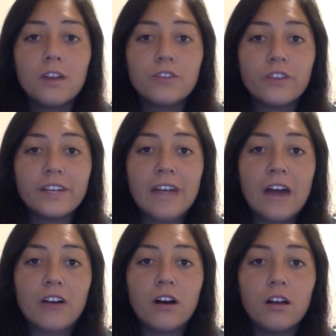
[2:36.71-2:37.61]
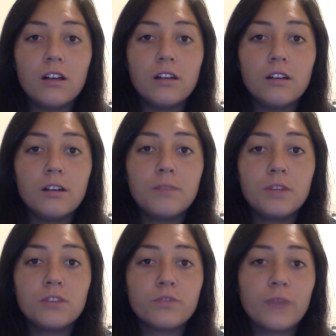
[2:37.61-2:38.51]
Drug and alcohol
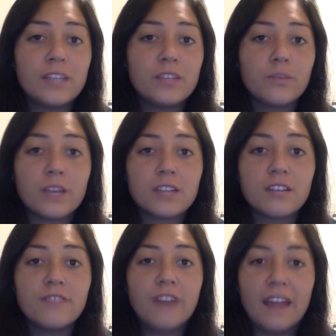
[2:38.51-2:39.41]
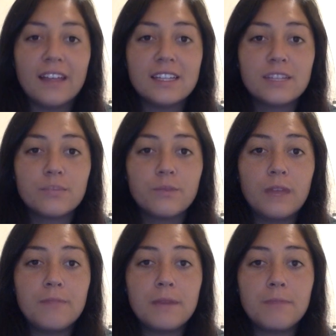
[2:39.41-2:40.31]
abuse raise the risk of violence
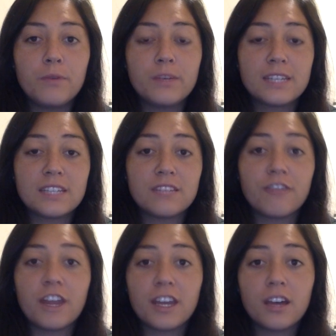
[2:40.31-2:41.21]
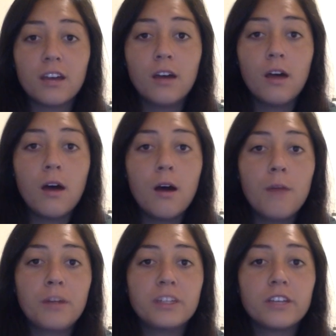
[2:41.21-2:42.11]
in people with schizophrenia,
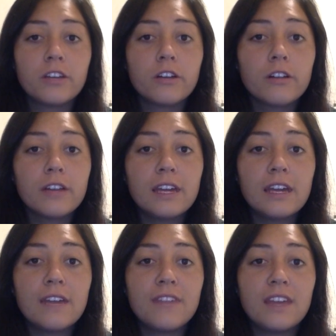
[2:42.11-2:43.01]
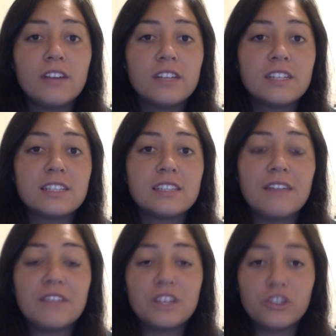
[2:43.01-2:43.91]
particularly if the illness is
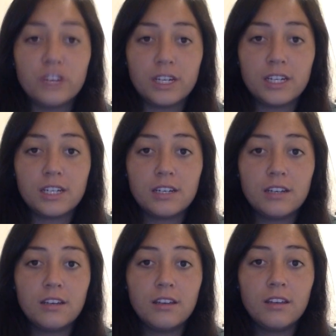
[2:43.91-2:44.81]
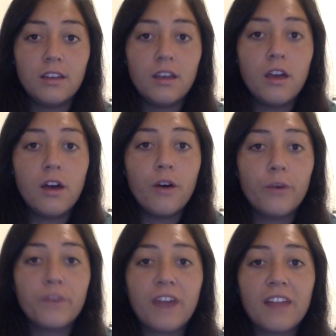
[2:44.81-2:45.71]
left untreated.
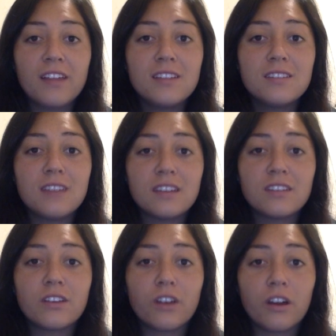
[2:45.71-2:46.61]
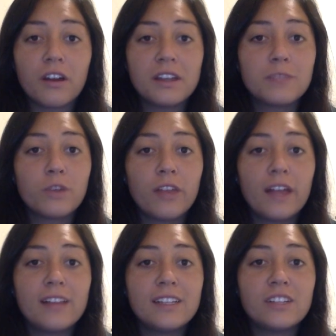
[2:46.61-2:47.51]
When violence does occur, it's more
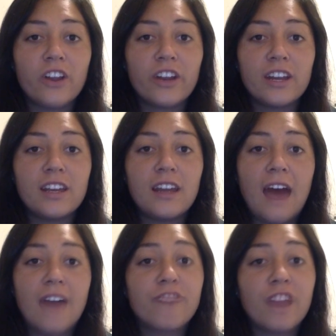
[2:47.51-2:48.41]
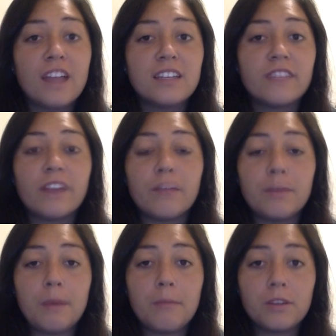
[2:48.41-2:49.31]
likely targeted at friends and family
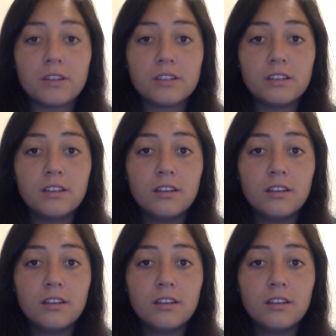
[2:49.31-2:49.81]
members.